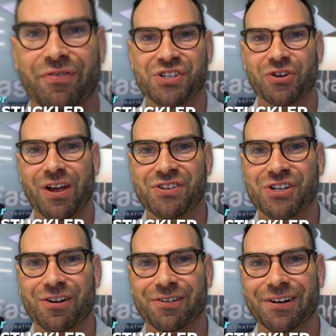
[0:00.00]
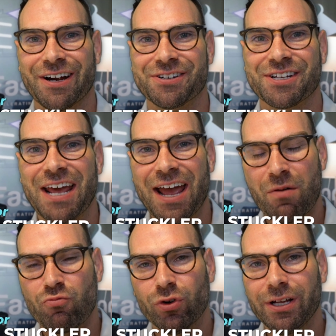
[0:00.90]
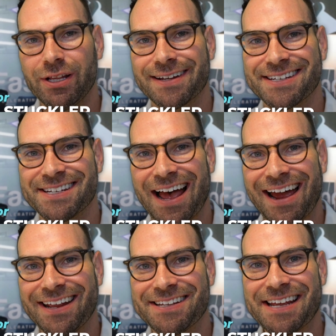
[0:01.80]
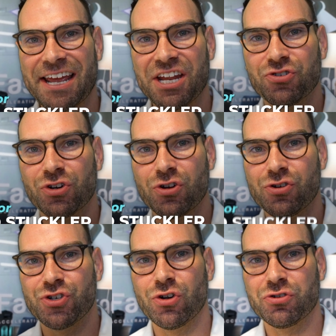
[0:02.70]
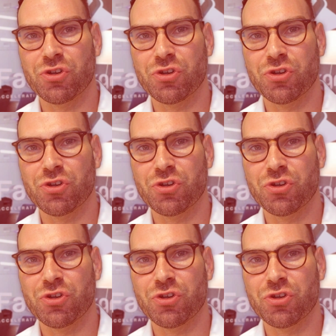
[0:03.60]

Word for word: Professor David Stuckler here. Today, I'm really excited to introduce you